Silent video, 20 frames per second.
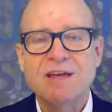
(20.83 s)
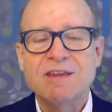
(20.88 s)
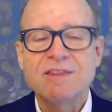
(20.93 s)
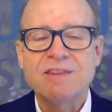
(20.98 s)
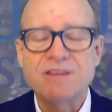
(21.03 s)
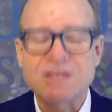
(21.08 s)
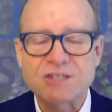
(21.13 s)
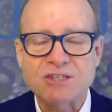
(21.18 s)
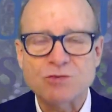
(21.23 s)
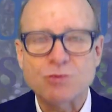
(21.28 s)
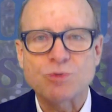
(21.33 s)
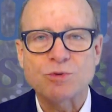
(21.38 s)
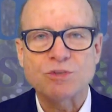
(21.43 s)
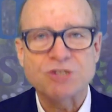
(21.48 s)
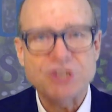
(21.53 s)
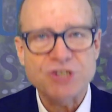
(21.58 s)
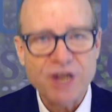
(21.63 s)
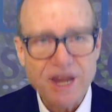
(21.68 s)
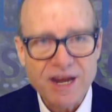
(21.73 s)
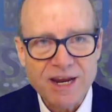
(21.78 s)
This will
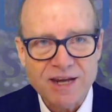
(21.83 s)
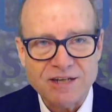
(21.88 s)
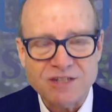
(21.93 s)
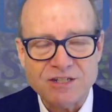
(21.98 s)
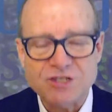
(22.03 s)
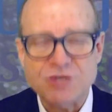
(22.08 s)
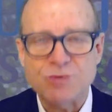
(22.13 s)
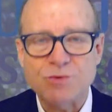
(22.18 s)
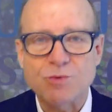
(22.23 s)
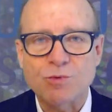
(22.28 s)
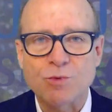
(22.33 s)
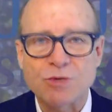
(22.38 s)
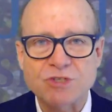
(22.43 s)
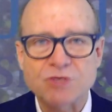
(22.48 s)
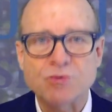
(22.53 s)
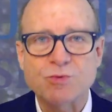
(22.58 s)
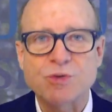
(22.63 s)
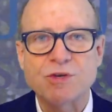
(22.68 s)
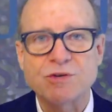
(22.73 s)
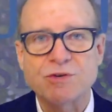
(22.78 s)
change
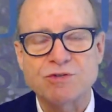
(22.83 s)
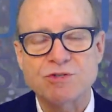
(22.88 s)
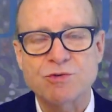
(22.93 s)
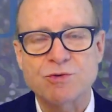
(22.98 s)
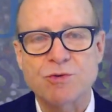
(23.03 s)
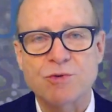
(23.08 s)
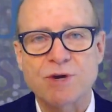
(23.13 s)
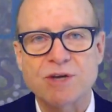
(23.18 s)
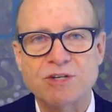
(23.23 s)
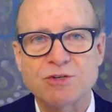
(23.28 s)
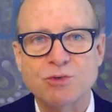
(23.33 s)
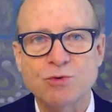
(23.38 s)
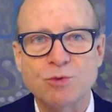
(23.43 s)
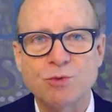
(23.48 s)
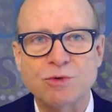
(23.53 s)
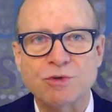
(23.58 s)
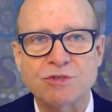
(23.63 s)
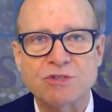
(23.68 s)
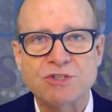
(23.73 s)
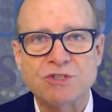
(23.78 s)
once we use the right
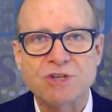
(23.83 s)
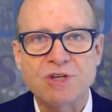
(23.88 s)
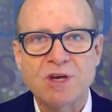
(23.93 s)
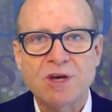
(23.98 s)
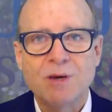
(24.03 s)
tools,